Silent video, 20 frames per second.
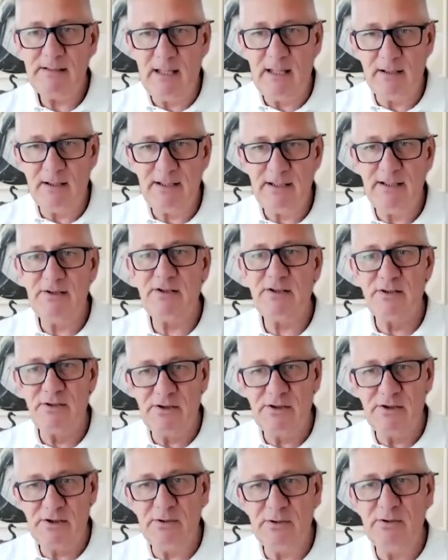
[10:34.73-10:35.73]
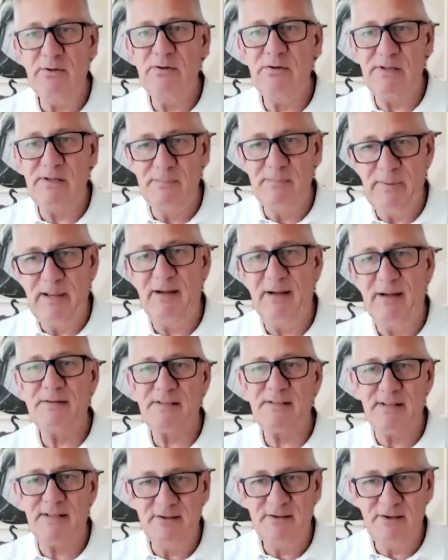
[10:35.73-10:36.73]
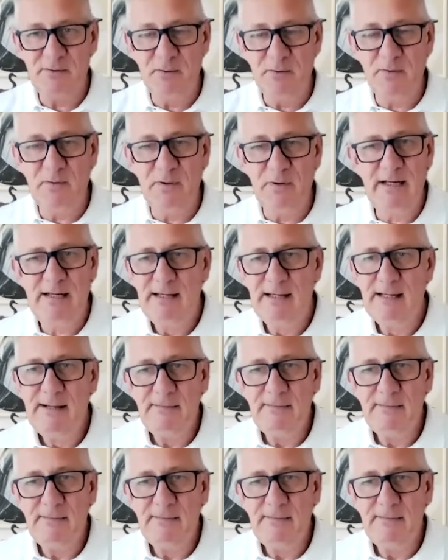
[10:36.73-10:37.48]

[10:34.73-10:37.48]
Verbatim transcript: luggage and shoes and belts and jewelry.